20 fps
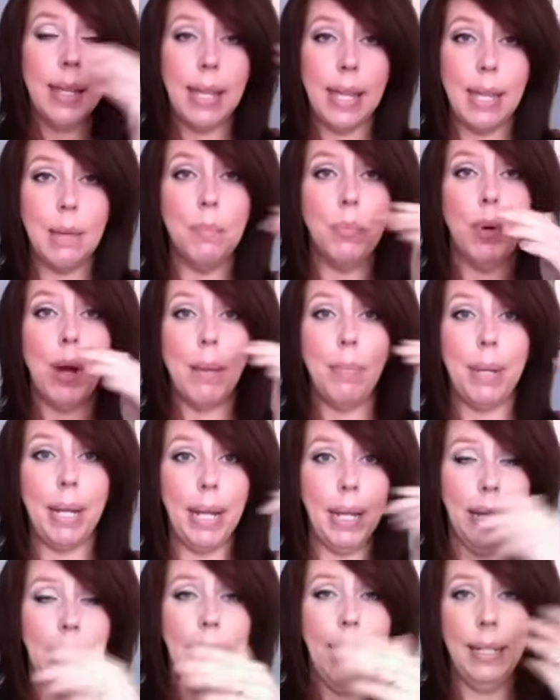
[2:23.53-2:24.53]
keep
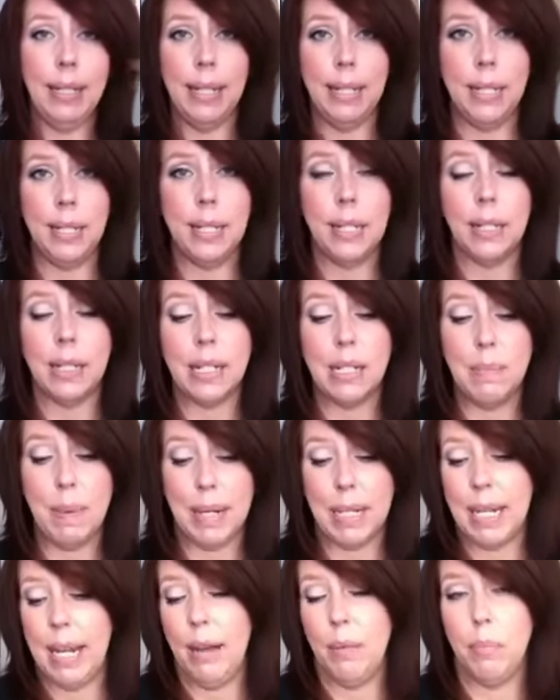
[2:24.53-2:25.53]
rubbing and then still
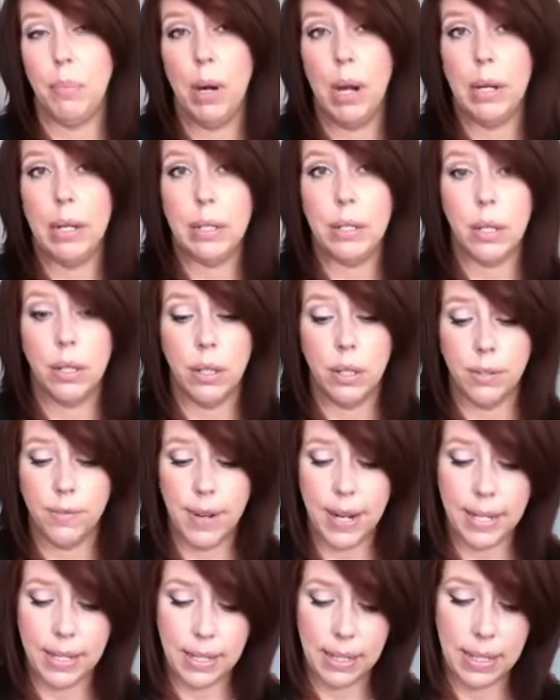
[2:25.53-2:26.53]
expect to have product on your
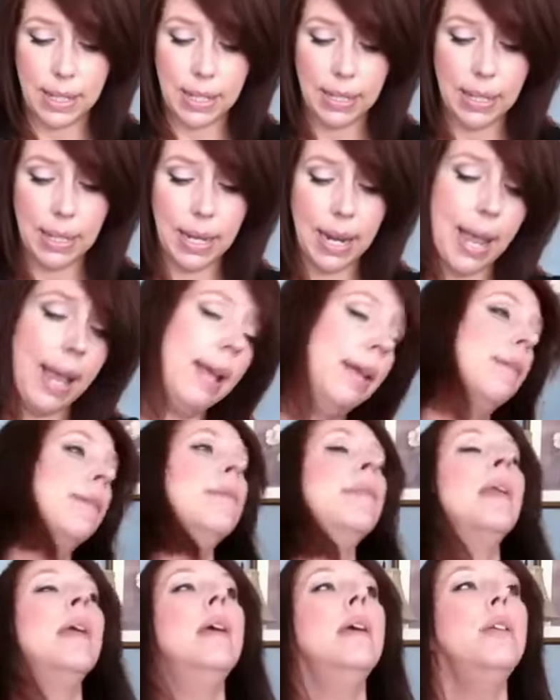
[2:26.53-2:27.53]
face at the end of the day.
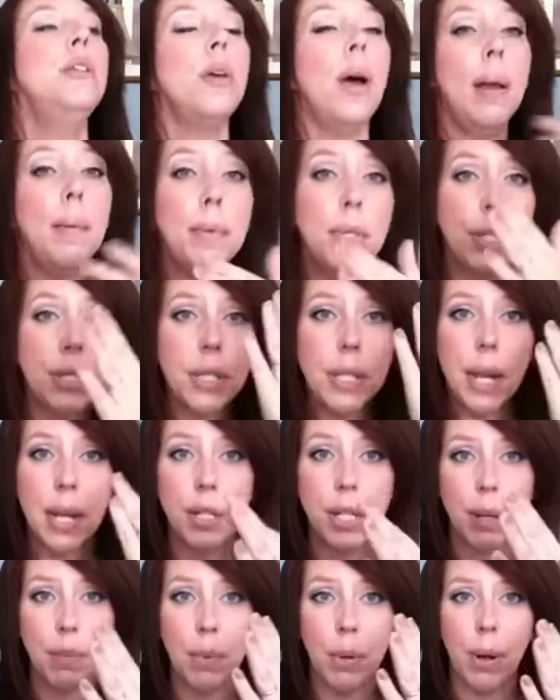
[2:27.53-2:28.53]
So I would just
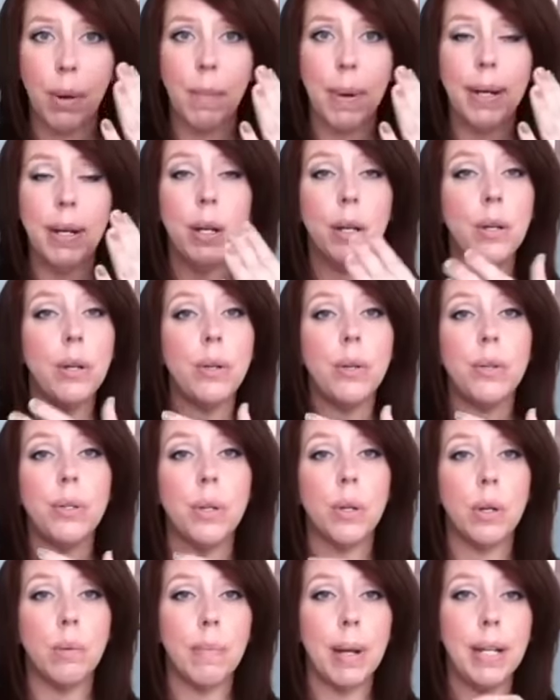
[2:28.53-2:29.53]
touch up around my nose
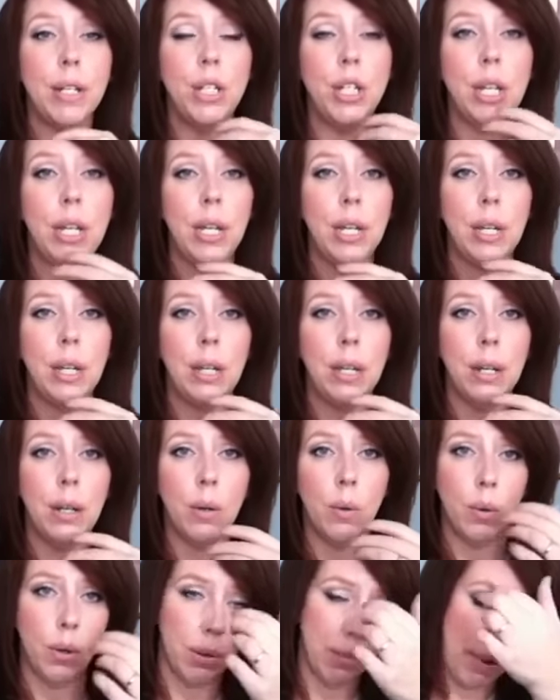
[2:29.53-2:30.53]
or my chin
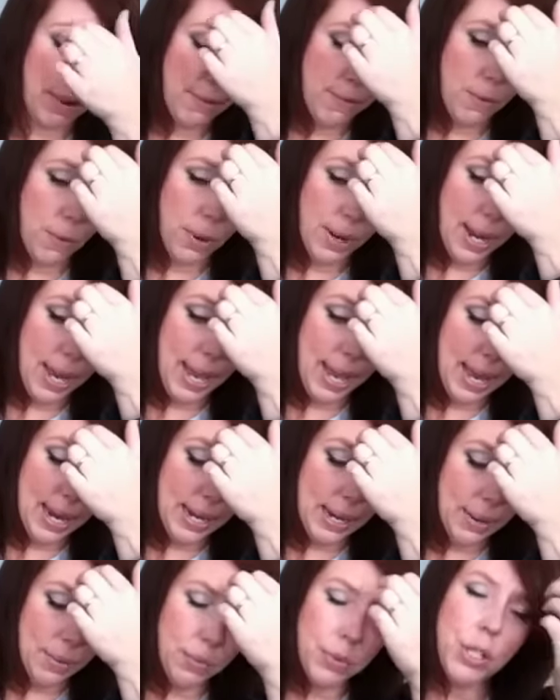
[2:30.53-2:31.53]
or my
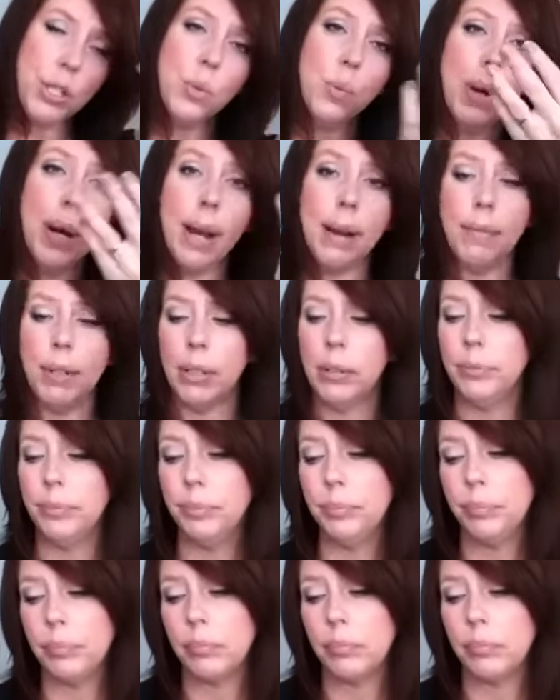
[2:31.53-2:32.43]
forehead, just wherever.